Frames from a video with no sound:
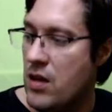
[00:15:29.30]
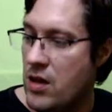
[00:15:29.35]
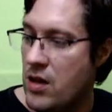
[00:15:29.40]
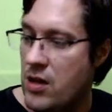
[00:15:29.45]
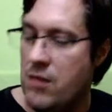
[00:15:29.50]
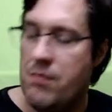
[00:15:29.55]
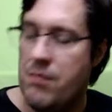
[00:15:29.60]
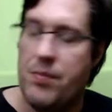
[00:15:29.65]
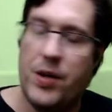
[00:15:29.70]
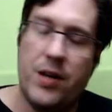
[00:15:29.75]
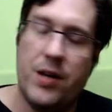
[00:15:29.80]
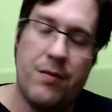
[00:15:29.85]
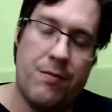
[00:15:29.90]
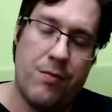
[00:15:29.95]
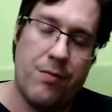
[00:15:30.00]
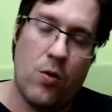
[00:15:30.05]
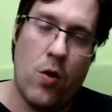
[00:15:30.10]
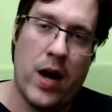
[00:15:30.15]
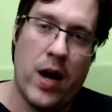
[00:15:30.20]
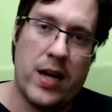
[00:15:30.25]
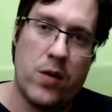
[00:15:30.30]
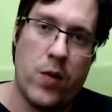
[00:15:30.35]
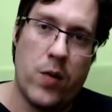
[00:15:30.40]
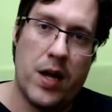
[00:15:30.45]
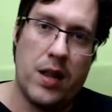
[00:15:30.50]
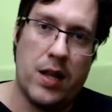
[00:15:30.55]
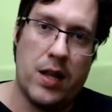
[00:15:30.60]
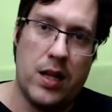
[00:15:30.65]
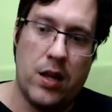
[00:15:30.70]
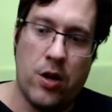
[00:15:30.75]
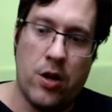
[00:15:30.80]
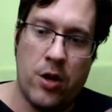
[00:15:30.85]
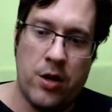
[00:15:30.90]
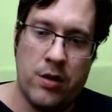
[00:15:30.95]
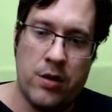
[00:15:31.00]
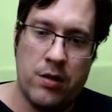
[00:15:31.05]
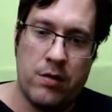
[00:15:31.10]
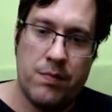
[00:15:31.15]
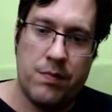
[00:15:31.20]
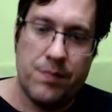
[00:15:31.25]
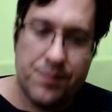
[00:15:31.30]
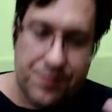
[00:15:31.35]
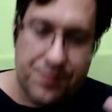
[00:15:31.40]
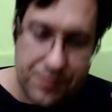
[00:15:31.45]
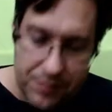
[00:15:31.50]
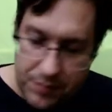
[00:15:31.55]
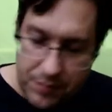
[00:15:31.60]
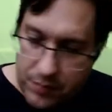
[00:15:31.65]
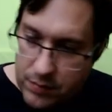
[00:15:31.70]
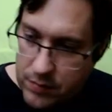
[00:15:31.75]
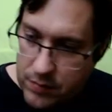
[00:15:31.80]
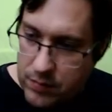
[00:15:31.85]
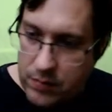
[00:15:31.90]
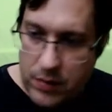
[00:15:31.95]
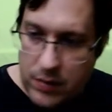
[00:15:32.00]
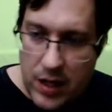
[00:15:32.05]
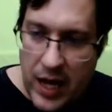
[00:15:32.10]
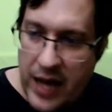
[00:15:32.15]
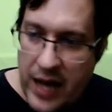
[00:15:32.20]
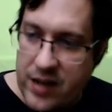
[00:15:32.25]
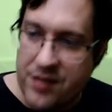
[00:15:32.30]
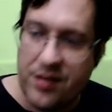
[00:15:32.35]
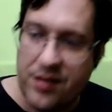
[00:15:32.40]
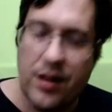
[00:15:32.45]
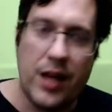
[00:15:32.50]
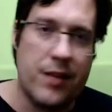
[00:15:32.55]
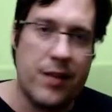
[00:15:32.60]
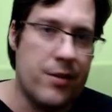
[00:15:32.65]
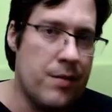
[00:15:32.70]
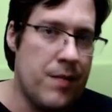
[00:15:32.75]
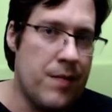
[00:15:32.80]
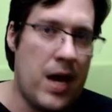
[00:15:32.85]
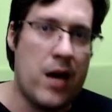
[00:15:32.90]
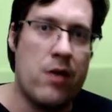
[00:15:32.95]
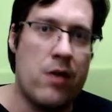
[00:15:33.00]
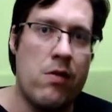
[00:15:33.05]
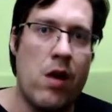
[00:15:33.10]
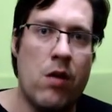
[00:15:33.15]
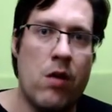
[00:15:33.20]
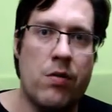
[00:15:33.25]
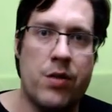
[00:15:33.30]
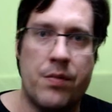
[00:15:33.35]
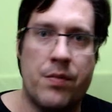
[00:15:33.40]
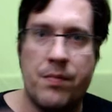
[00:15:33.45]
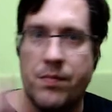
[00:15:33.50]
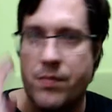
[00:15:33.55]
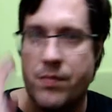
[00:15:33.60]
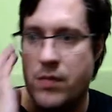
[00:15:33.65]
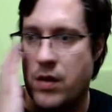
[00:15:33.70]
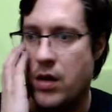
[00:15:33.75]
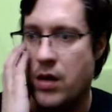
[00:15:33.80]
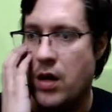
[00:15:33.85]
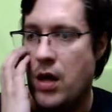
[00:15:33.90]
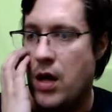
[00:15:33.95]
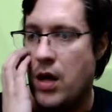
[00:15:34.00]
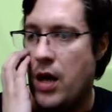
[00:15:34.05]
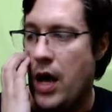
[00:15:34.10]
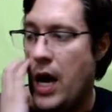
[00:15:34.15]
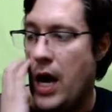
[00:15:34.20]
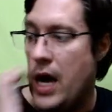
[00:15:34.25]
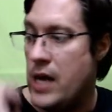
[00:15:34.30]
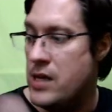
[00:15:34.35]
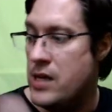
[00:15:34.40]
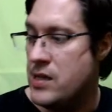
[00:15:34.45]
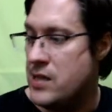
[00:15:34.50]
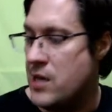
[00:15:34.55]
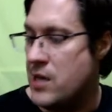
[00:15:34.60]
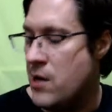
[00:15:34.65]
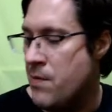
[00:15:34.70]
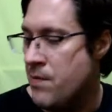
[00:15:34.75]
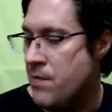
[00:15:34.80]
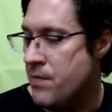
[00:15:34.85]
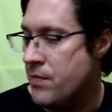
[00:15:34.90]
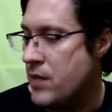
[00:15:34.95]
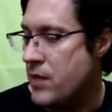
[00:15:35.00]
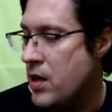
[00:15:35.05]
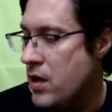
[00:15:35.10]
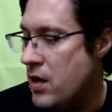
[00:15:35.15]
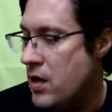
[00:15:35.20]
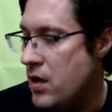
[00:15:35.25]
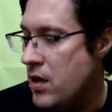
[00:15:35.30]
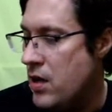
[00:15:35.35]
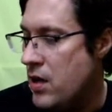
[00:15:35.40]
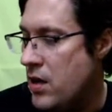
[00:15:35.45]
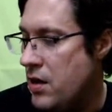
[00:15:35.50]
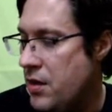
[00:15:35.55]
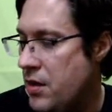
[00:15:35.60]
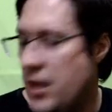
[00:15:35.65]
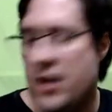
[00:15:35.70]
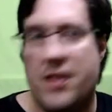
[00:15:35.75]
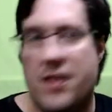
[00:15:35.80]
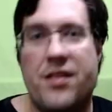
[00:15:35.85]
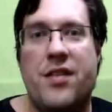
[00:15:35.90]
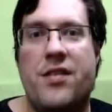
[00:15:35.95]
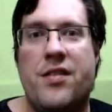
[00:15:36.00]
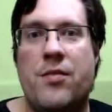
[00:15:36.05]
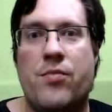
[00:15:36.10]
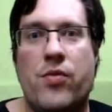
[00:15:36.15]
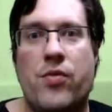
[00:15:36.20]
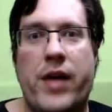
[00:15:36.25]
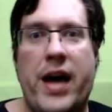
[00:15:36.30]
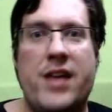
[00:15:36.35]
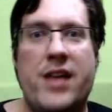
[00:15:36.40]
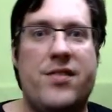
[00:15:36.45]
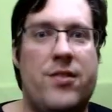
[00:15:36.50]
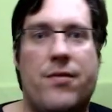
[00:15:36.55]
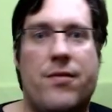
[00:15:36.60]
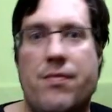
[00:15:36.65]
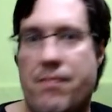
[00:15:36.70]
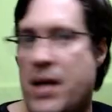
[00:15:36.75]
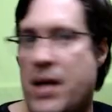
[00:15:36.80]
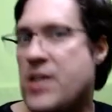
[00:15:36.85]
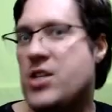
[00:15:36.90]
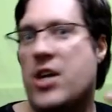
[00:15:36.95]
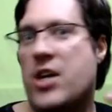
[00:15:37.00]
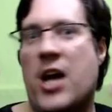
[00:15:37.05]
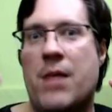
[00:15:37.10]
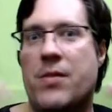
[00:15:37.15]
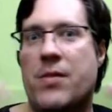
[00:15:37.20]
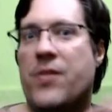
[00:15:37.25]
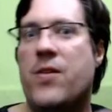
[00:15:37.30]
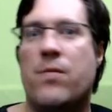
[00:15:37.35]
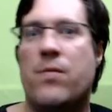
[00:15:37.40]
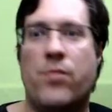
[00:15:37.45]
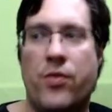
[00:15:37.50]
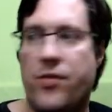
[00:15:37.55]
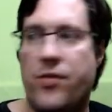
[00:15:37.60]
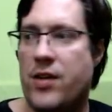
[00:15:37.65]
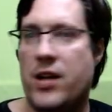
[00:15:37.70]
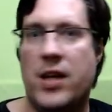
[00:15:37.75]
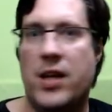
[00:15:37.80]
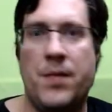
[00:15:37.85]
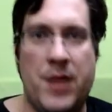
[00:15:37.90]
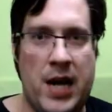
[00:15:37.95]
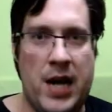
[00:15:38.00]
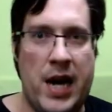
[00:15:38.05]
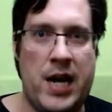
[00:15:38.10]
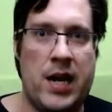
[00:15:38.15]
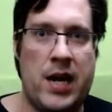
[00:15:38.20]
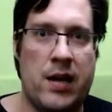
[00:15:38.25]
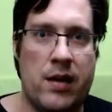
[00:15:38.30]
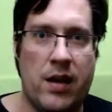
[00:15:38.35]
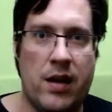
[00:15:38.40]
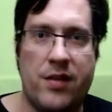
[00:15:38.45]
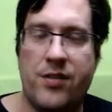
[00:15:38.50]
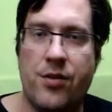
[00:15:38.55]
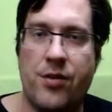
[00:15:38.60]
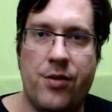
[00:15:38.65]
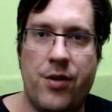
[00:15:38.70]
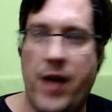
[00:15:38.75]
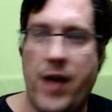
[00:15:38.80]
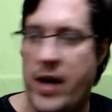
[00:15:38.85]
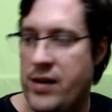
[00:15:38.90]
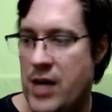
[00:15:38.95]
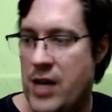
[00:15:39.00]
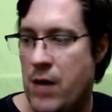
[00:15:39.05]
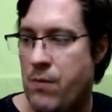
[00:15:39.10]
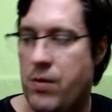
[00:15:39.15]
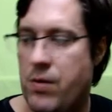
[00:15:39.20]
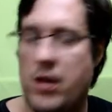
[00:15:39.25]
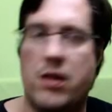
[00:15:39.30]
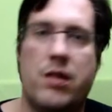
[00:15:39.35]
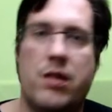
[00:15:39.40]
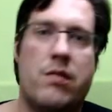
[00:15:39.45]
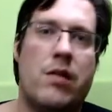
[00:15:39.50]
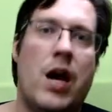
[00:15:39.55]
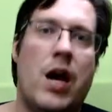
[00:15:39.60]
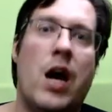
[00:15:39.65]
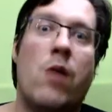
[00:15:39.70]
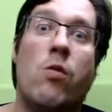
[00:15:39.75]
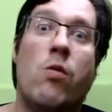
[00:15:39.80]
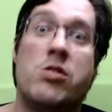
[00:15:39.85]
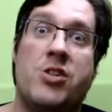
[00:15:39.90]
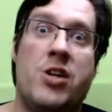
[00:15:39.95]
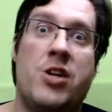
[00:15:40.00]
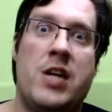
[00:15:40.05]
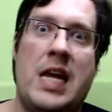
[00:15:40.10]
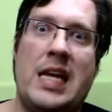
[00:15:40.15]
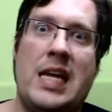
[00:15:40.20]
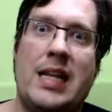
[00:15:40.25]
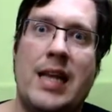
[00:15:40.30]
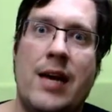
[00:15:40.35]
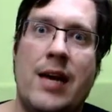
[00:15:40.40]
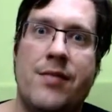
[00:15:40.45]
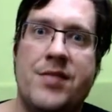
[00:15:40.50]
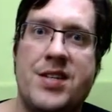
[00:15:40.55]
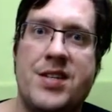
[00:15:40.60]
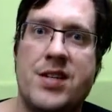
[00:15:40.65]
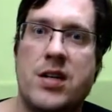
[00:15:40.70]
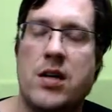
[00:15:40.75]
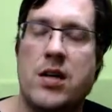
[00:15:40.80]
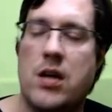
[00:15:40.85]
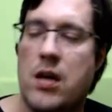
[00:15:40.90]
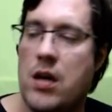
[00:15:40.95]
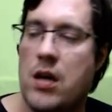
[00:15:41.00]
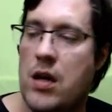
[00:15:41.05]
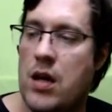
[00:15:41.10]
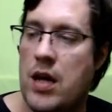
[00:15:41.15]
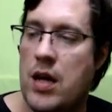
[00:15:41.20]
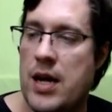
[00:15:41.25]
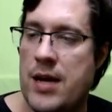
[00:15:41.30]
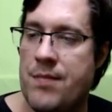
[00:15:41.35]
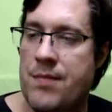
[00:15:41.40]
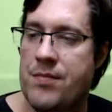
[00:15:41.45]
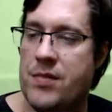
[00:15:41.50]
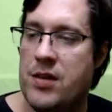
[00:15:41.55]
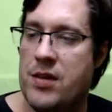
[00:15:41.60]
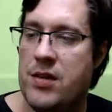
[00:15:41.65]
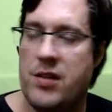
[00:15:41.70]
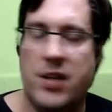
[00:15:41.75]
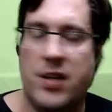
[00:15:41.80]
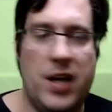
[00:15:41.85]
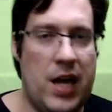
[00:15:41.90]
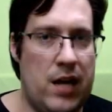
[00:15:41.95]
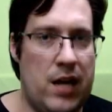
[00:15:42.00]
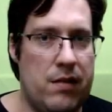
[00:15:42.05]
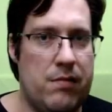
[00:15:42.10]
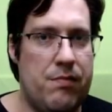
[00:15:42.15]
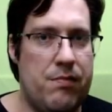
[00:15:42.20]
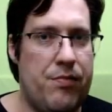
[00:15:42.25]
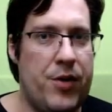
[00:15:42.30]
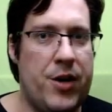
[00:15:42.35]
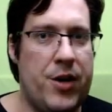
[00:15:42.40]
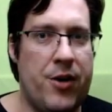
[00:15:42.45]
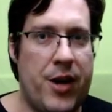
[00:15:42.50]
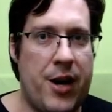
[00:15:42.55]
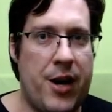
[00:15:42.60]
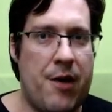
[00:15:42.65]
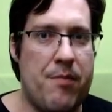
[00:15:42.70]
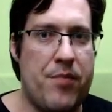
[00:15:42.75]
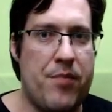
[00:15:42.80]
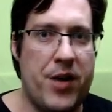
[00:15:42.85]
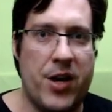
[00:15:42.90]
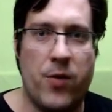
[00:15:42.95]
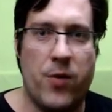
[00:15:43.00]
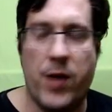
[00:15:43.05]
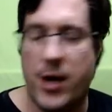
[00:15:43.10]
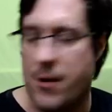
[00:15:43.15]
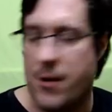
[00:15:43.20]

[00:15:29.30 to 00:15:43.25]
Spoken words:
So you quite quickly learn how to select them, how to roll them, and then it's a simple case of matching up the symbols and eliminating until you end up with what's unique left. You get pretty good at it pretty quick.